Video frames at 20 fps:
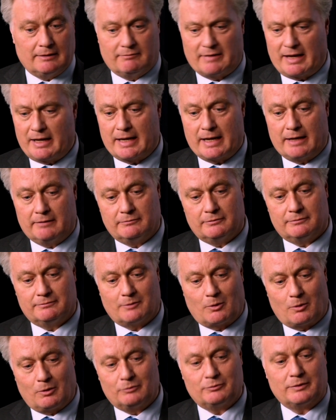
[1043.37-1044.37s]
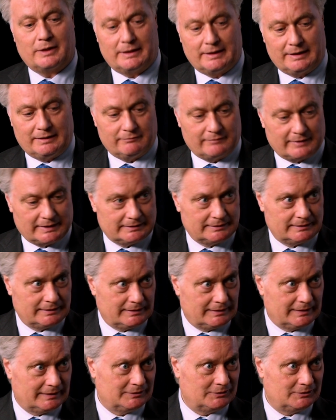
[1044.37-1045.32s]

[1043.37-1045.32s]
They have already invested